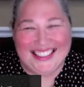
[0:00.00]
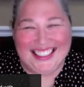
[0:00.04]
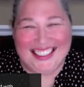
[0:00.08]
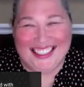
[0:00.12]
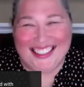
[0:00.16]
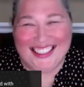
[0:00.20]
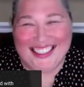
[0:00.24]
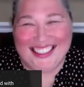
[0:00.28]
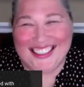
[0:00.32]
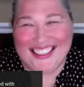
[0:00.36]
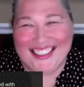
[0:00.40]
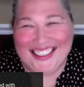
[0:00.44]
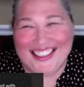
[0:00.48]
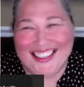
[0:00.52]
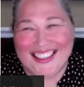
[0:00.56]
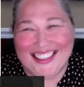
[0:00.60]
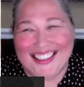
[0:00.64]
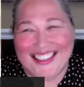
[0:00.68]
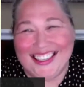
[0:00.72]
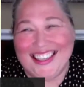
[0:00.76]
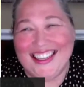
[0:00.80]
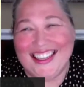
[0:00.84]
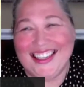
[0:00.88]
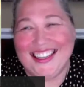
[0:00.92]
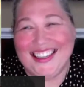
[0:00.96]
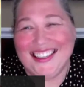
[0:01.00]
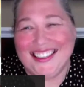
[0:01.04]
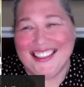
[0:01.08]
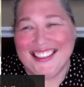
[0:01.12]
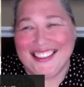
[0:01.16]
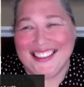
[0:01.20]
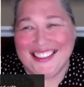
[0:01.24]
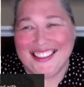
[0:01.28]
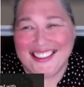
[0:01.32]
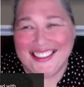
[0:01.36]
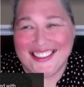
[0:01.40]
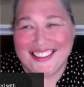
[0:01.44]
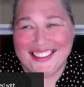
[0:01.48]

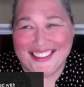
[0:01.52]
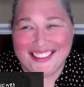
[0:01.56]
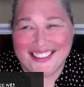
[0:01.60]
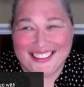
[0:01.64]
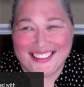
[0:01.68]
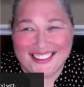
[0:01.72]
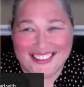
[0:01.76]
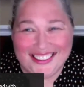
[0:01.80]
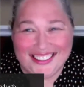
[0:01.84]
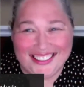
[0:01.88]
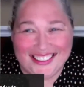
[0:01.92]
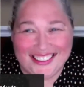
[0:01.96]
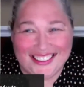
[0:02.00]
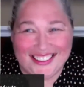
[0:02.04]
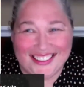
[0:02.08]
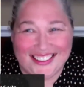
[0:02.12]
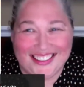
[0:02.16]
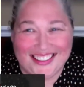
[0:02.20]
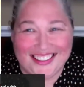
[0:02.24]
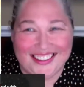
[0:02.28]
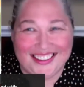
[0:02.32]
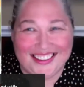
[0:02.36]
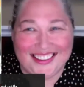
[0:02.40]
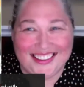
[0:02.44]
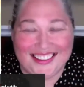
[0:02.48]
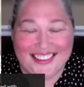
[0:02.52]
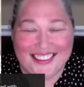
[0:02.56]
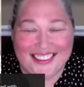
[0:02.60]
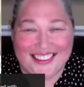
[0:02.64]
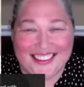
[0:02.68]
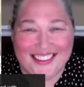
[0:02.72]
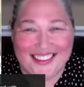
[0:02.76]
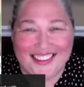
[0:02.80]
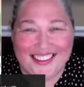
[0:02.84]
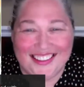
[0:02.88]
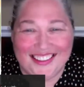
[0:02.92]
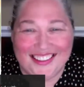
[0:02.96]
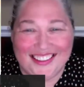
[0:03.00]

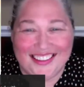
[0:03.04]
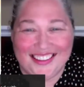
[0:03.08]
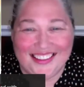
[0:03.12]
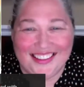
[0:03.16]
No words are spoken by the person on screen.